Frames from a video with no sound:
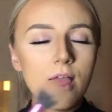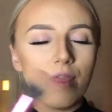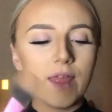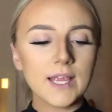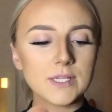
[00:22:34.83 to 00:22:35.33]

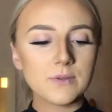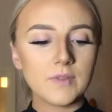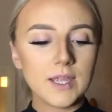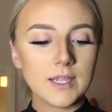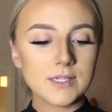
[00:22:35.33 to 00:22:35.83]
Thing is with
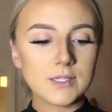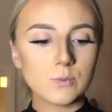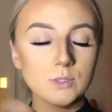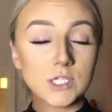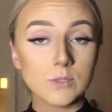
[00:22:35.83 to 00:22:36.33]
these,
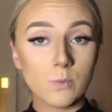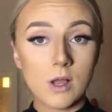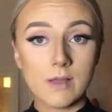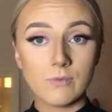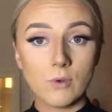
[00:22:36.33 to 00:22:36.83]
which is
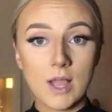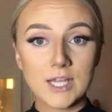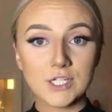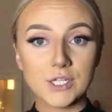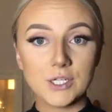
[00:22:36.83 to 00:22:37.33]
why I've not
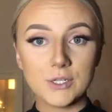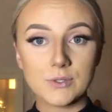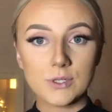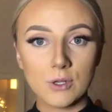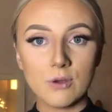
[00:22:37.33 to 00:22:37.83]
actually used a lot